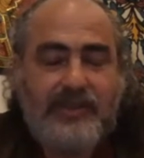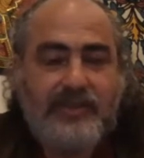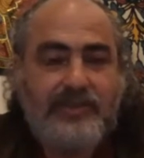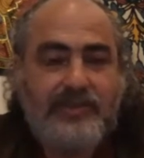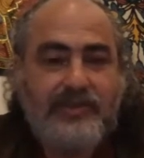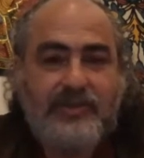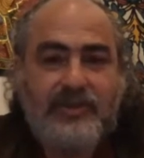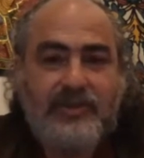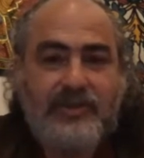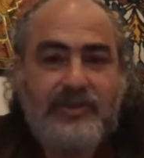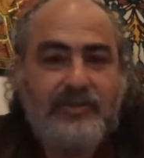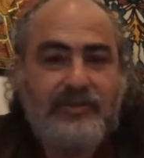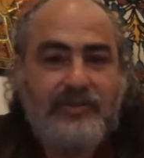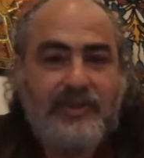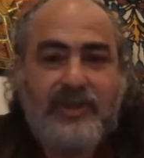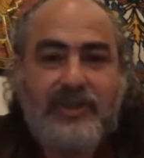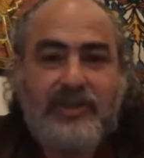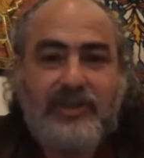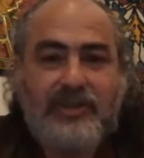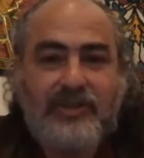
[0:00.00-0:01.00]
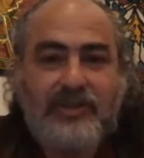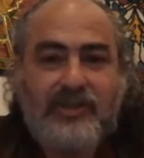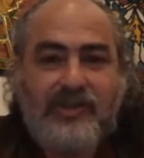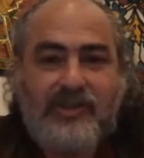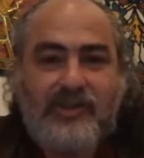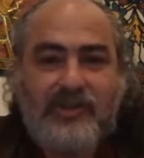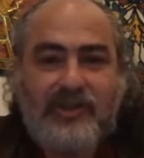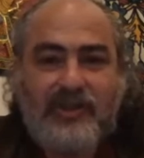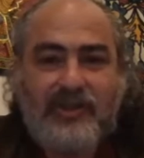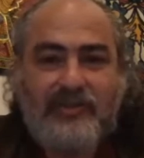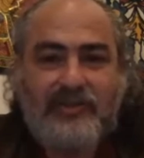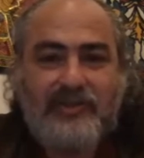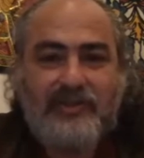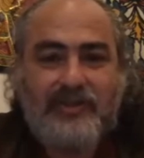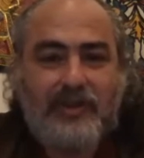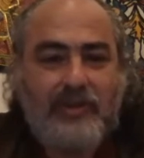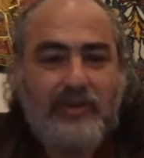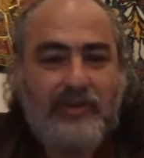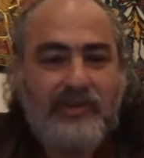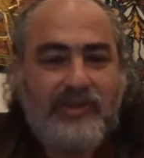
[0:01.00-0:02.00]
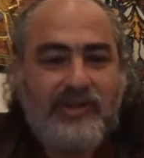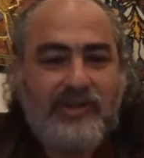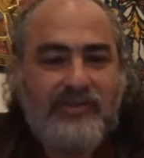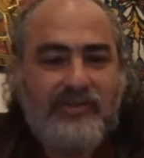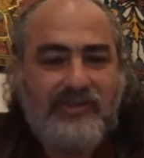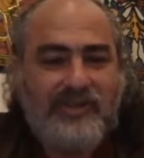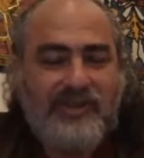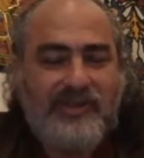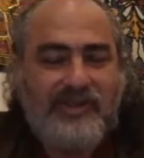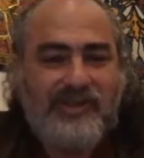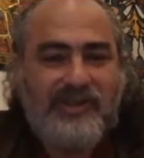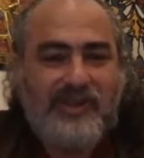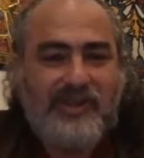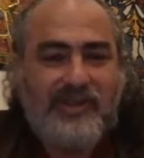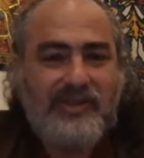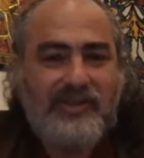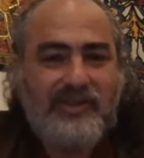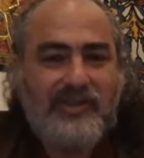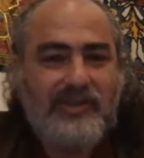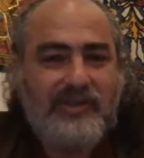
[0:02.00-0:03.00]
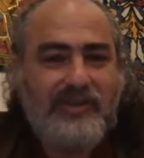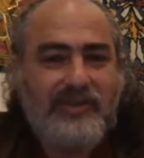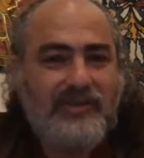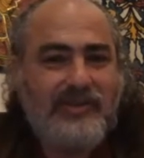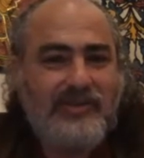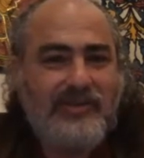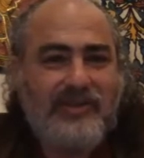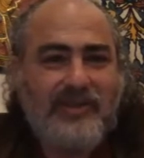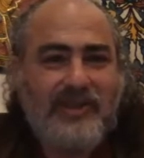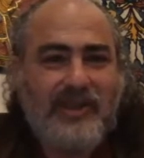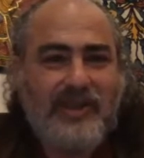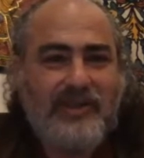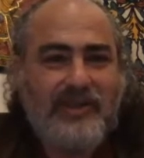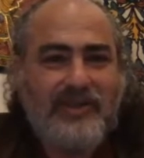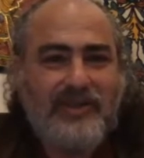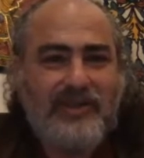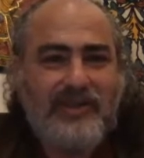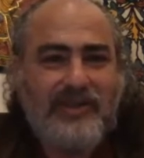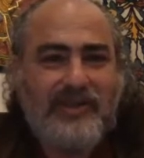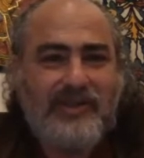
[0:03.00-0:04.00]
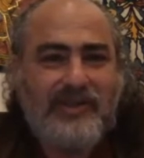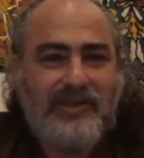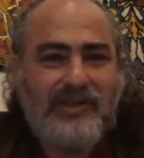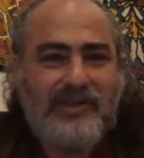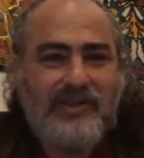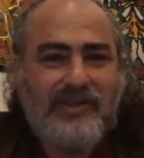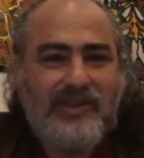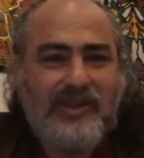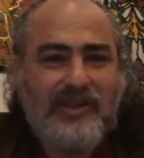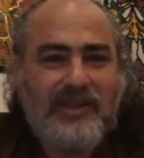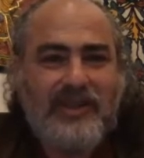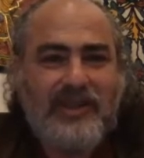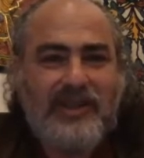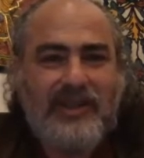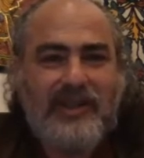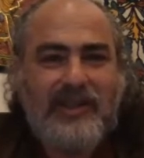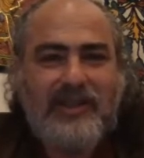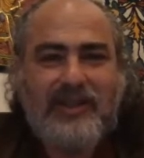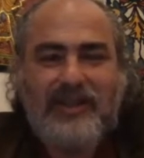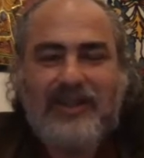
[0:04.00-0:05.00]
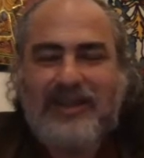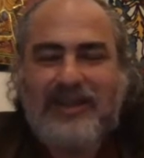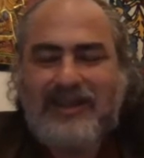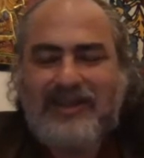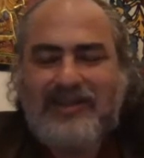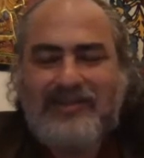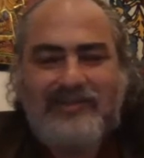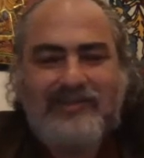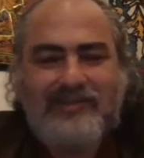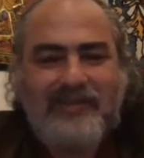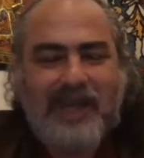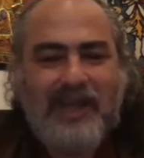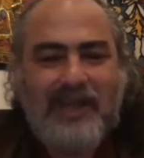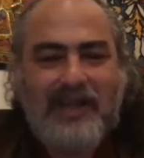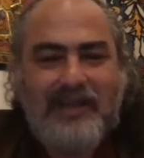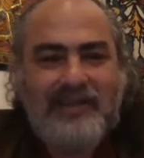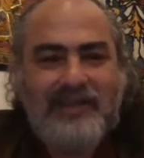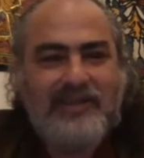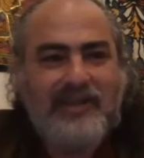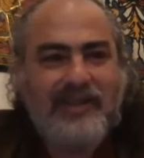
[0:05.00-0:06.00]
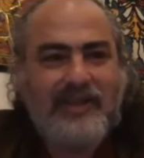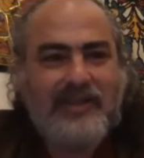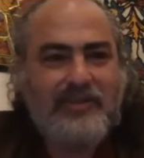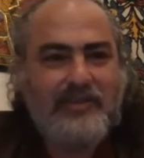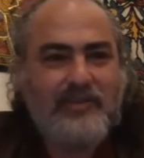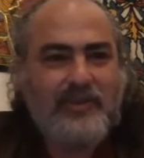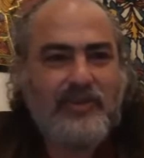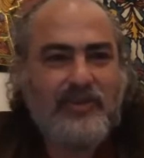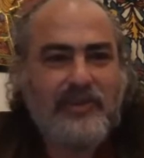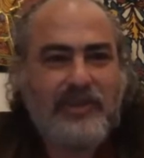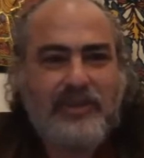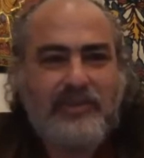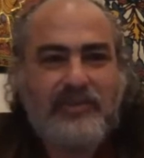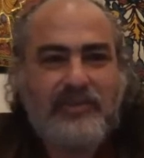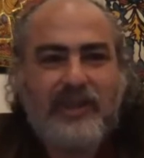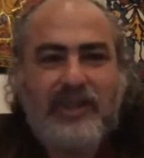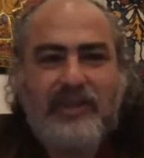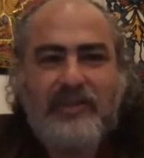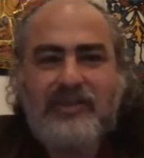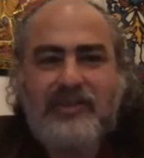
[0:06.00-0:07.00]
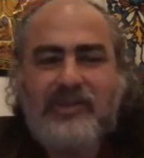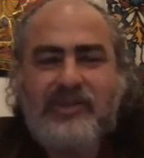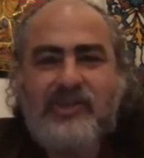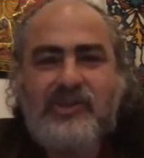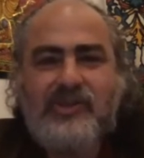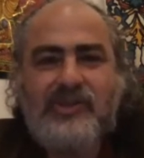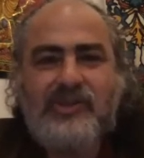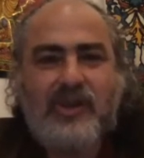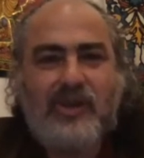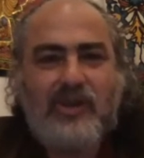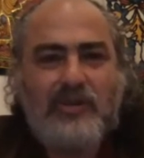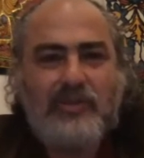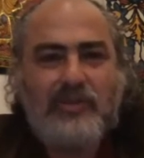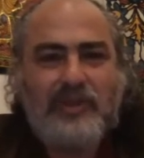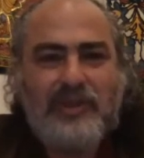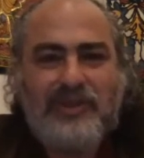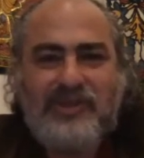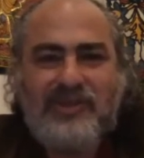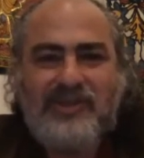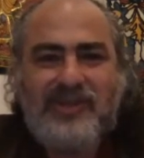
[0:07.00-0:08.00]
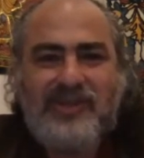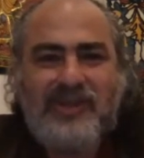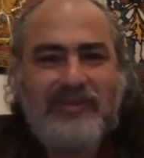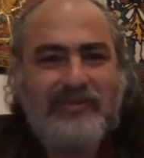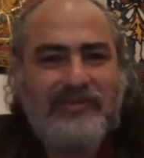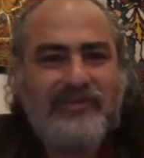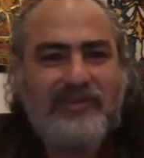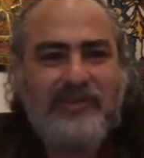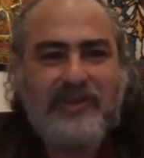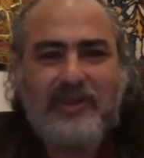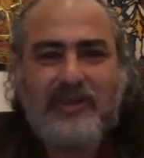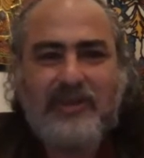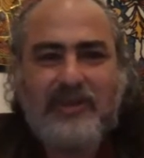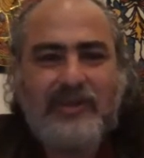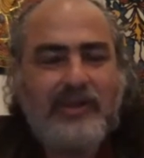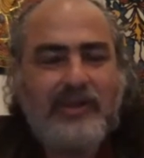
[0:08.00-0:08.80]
generations of an old civilization that is unvalid anymore. It created so much suffering